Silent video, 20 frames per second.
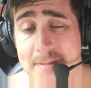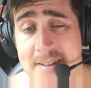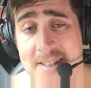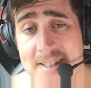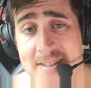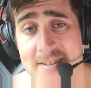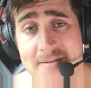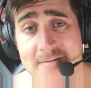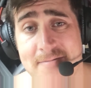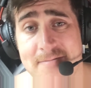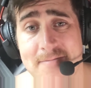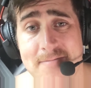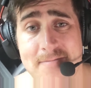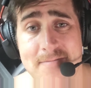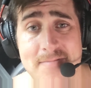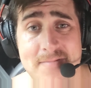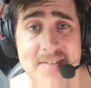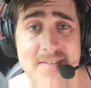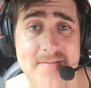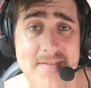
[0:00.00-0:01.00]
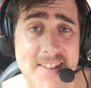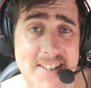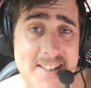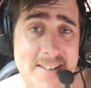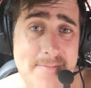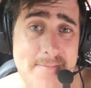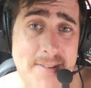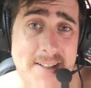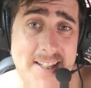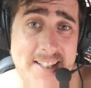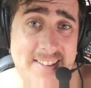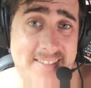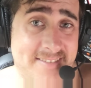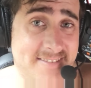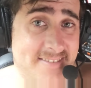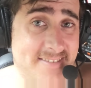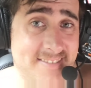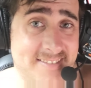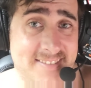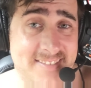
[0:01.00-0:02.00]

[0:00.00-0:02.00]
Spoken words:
must have been,